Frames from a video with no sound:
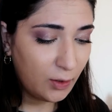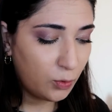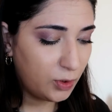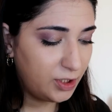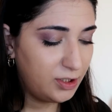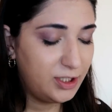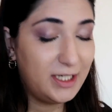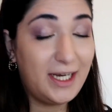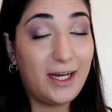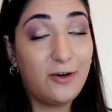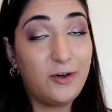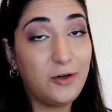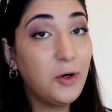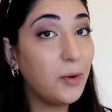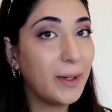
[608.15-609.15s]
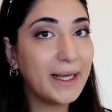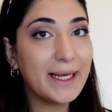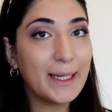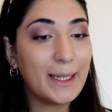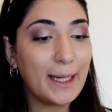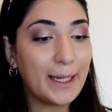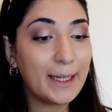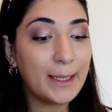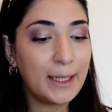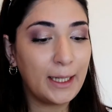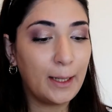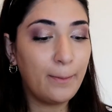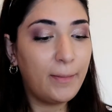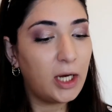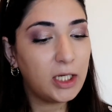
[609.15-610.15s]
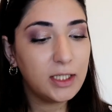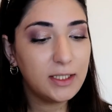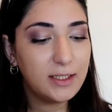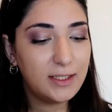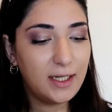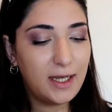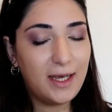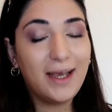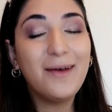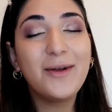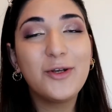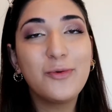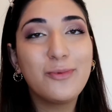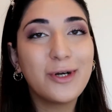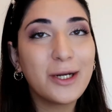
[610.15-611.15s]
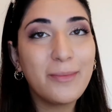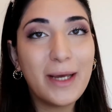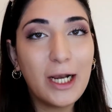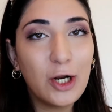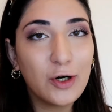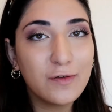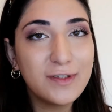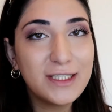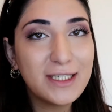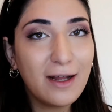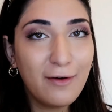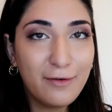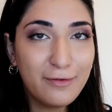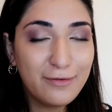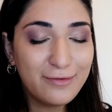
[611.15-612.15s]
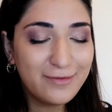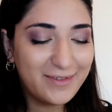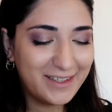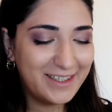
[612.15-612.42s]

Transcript: which they are going again in a month to bring me a lot of stuff,